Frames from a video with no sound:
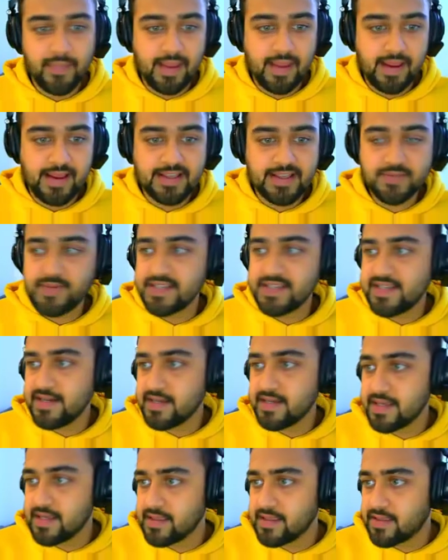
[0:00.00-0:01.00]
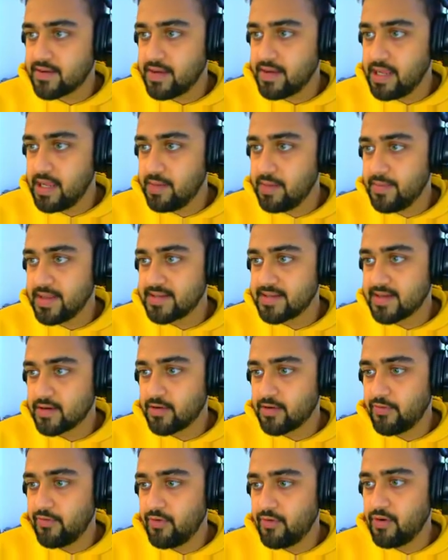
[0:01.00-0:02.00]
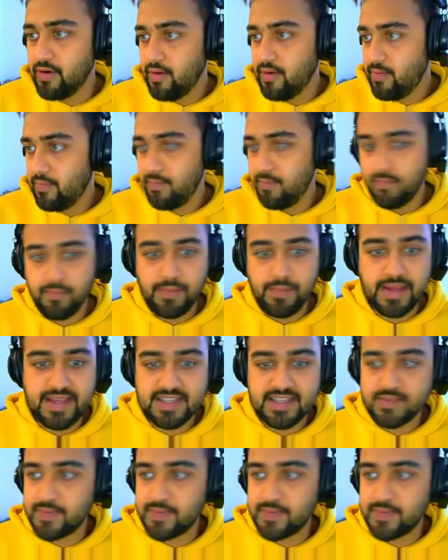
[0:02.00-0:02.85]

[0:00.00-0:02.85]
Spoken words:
A is present in 3 emails out of 4, B is